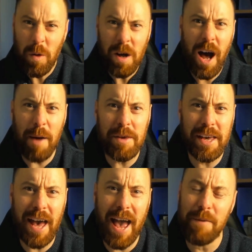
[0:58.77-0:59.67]
up your
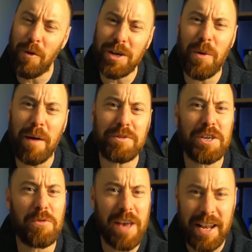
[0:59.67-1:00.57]
game, what are you up
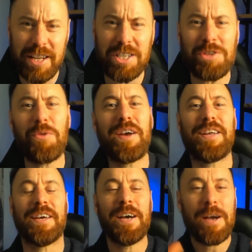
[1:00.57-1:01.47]
to? Get it
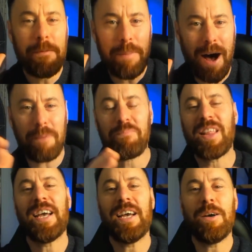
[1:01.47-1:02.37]
sorted. But
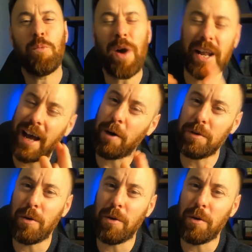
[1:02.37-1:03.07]
we're going to help you